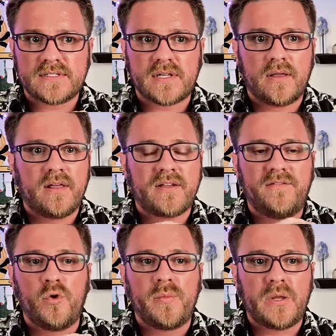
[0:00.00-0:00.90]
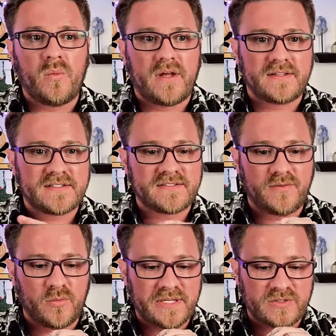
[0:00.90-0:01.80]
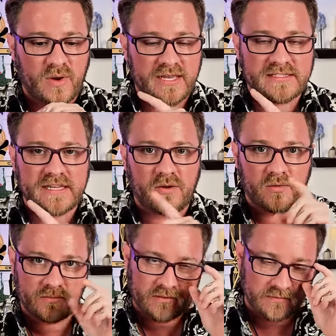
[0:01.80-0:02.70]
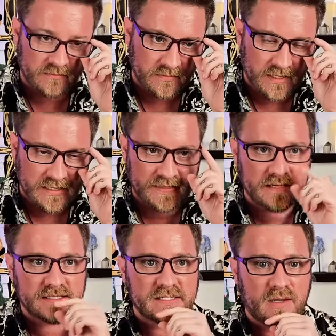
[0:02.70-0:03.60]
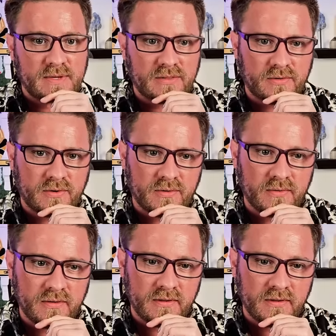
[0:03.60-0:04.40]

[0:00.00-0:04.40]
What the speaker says: like fool me once, fool me twice, that whole kind of thing is coming through.